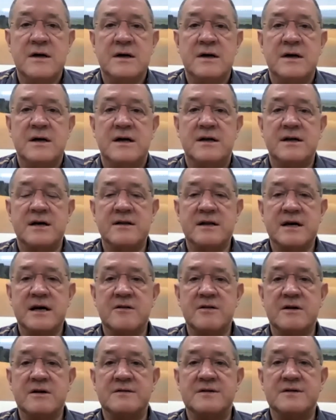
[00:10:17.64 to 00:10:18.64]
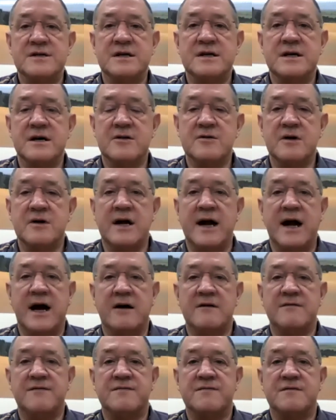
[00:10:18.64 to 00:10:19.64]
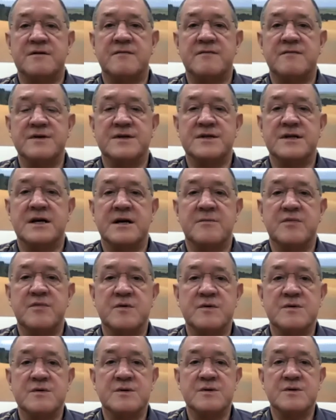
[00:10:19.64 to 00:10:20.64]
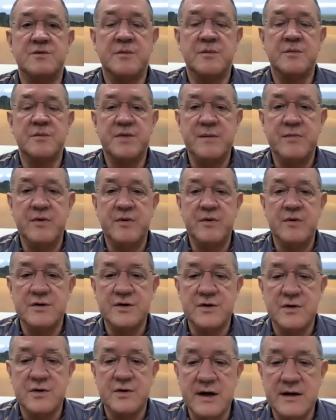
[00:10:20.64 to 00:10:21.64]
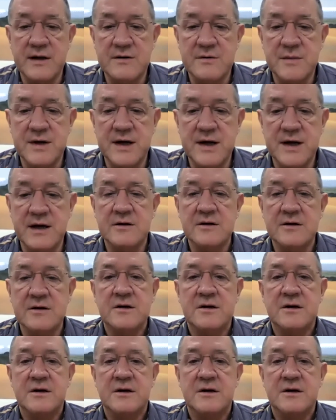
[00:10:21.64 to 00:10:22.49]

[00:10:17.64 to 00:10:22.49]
And then that leaves the other half of the samples where people are trying to make